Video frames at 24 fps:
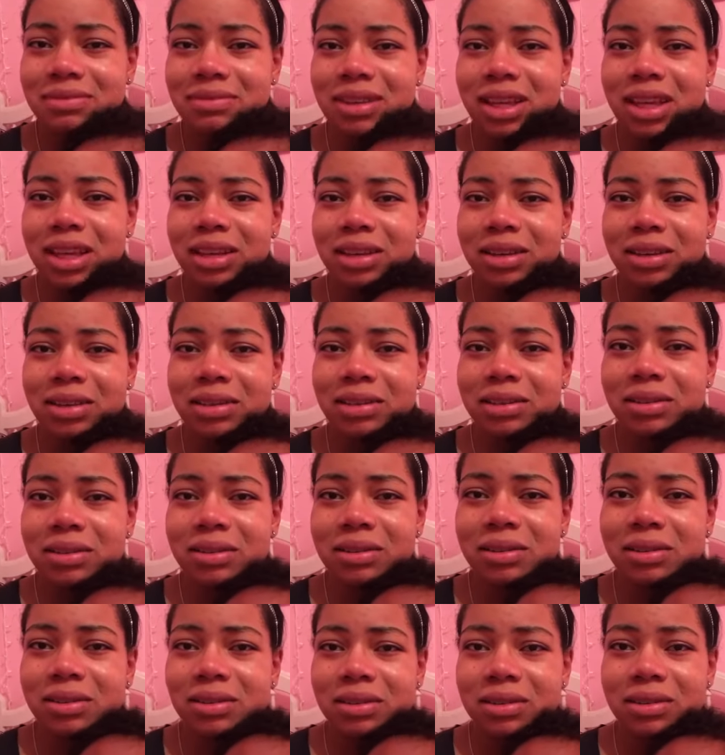like
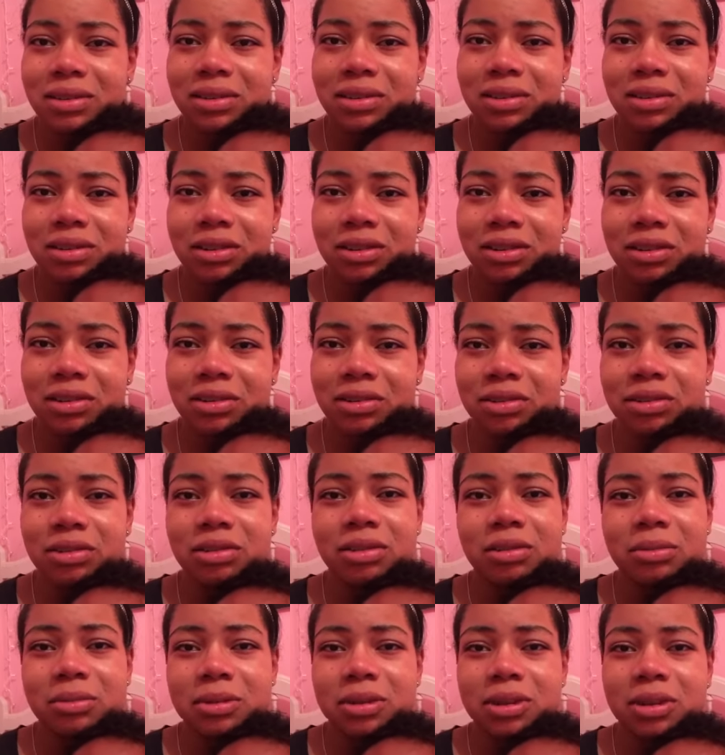you're
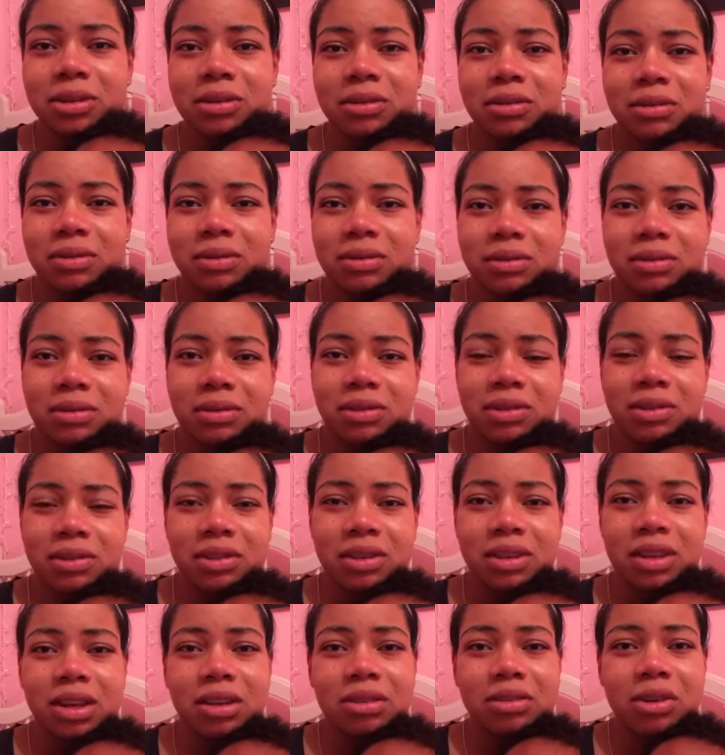stupid to
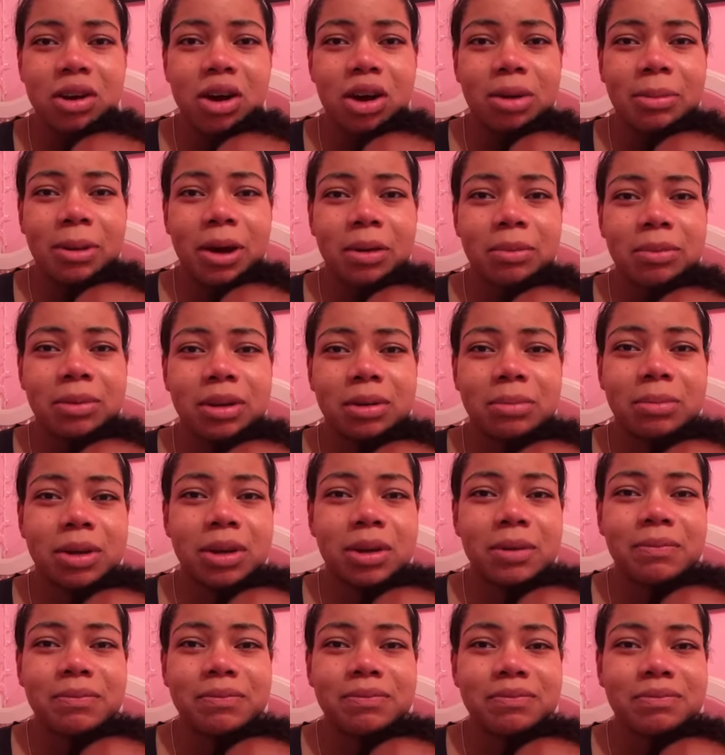sit there and talk about me,
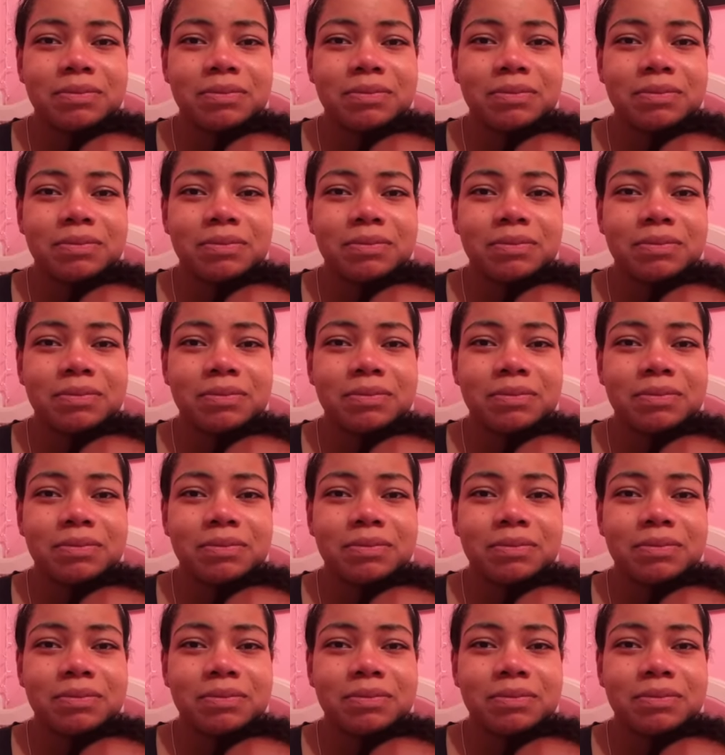but